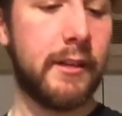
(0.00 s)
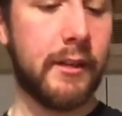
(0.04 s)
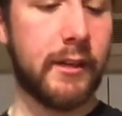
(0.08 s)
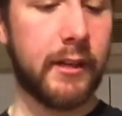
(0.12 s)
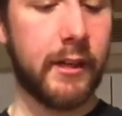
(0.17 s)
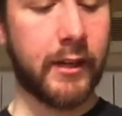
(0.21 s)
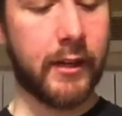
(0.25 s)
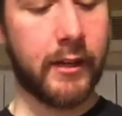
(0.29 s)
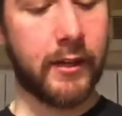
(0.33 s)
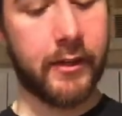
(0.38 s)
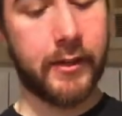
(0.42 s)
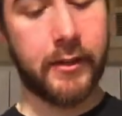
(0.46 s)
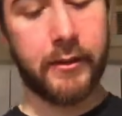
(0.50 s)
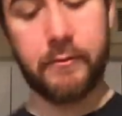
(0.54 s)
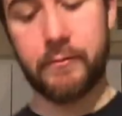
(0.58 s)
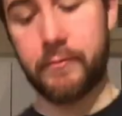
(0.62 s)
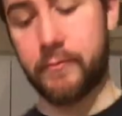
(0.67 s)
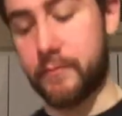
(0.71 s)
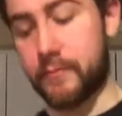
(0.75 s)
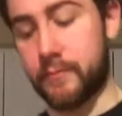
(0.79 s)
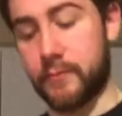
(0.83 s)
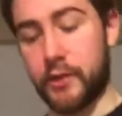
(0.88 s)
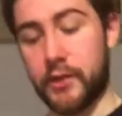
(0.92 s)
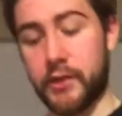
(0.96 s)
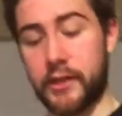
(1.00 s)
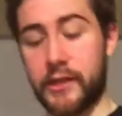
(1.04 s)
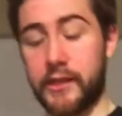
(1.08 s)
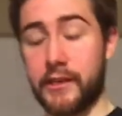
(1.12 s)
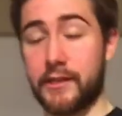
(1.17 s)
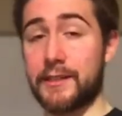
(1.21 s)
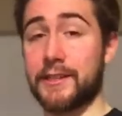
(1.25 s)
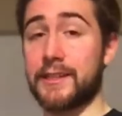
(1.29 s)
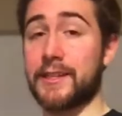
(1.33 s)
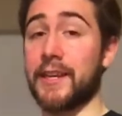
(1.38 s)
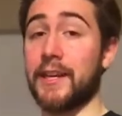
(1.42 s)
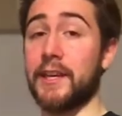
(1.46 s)
You're going to need a
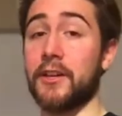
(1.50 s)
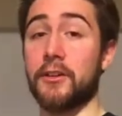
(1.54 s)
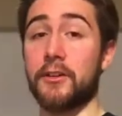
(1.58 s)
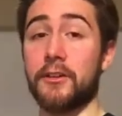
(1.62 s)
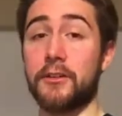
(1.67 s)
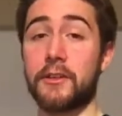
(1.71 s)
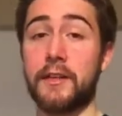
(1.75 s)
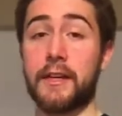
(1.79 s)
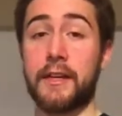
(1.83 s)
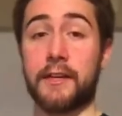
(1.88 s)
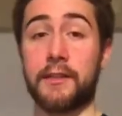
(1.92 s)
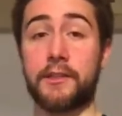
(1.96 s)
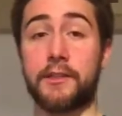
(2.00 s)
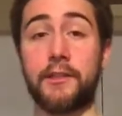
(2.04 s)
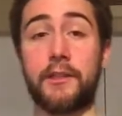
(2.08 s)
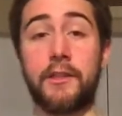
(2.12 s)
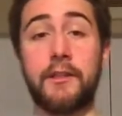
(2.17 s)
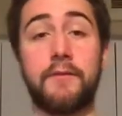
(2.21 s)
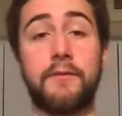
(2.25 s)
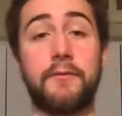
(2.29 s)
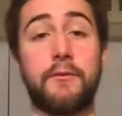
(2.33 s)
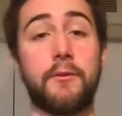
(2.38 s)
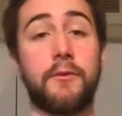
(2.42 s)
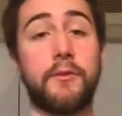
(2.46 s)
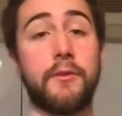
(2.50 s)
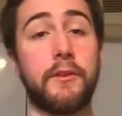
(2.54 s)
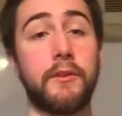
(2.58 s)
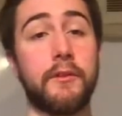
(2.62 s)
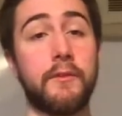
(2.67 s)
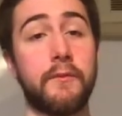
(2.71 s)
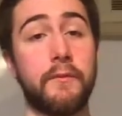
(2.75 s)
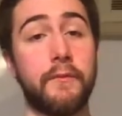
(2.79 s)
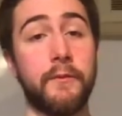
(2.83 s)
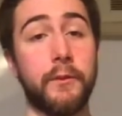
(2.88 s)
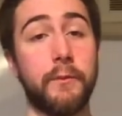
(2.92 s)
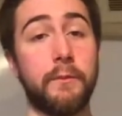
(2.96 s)
scale, actually, for
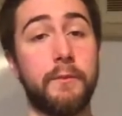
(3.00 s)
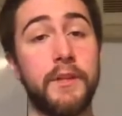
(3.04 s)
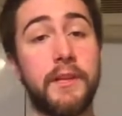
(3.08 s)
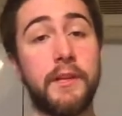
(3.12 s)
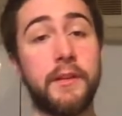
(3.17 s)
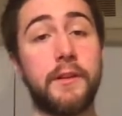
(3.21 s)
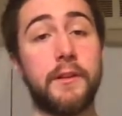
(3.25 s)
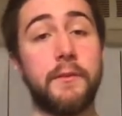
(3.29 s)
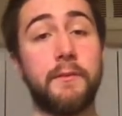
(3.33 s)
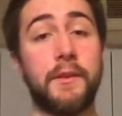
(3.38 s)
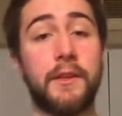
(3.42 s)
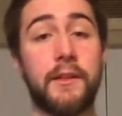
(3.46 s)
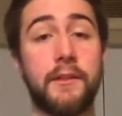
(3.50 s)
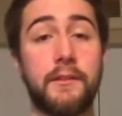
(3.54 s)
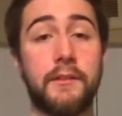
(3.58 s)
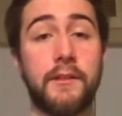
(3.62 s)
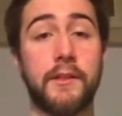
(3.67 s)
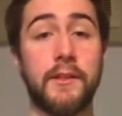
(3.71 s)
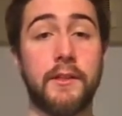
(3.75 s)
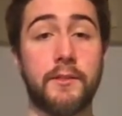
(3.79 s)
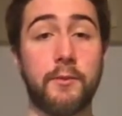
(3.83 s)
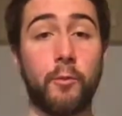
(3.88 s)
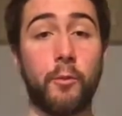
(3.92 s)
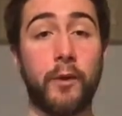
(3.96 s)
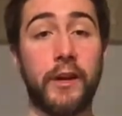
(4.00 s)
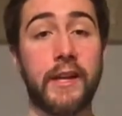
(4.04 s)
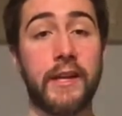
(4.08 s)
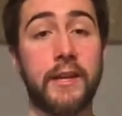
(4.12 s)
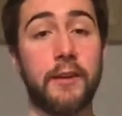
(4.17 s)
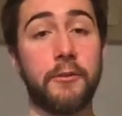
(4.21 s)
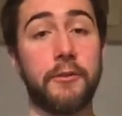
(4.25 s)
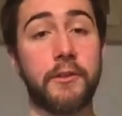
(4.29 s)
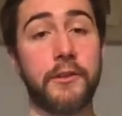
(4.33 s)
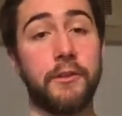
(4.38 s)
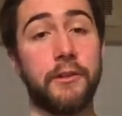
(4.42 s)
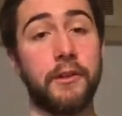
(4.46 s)
beer, because you need to weigh
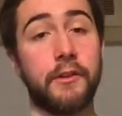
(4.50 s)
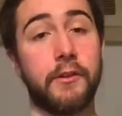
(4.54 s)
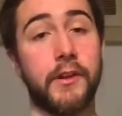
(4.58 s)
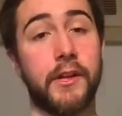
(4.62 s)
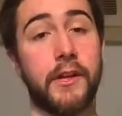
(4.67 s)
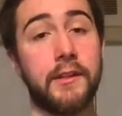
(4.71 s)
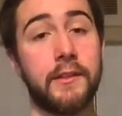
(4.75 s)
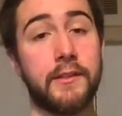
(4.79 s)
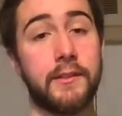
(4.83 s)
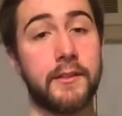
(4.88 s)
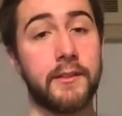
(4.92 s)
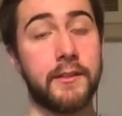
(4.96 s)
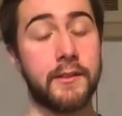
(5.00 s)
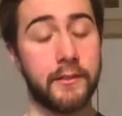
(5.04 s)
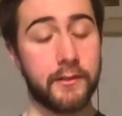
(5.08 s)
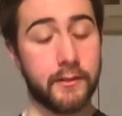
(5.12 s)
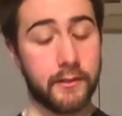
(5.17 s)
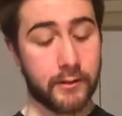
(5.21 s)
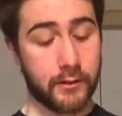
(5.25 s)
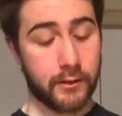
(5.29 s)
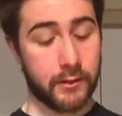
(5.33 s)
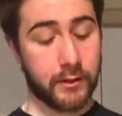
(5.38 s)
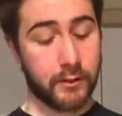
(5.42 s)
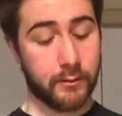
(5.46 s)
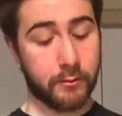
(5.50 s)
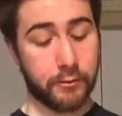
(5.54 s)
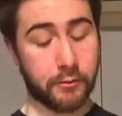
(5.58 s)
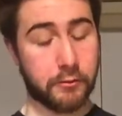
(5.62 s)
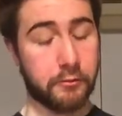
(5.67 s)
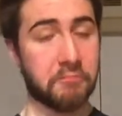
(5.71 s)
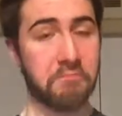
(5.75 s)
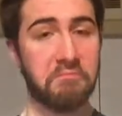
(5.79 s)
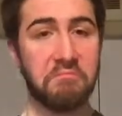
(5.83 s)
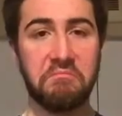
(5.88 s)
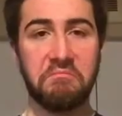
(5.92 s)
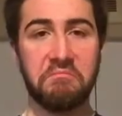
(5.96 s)
out your ingredients. This is just a
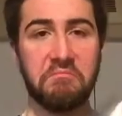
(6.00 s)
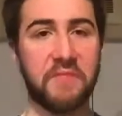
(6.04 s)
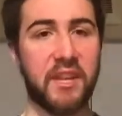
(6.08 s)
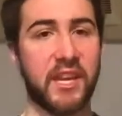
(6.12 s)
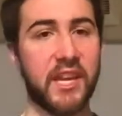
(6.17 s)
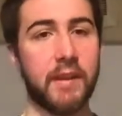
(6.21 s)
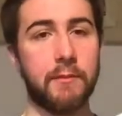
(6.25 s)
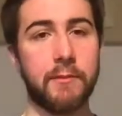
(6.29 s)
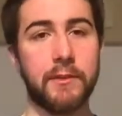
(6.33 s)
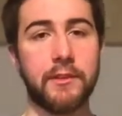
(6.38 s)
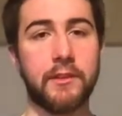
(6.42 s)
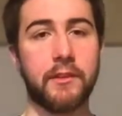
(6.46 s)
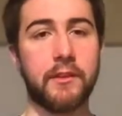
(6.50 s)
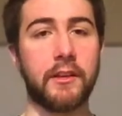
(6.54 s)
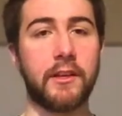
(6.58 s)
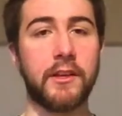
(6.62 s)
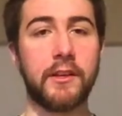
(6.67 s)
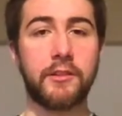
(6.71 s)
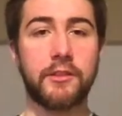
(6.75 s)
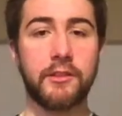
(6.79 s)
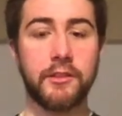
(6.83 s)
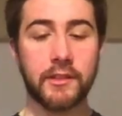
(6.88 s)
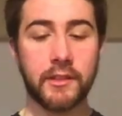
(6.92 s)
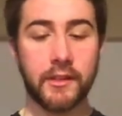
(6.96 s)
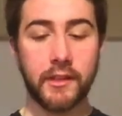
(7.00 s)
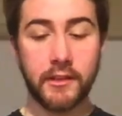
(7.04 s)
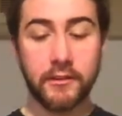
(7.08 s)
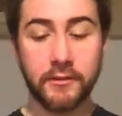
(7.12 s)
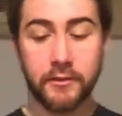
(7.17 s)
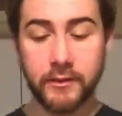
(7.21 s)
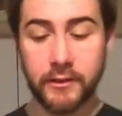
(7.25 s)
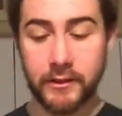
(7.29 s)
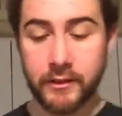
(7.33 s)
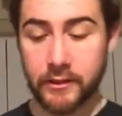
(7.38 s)
simple Amazon kitchen scale.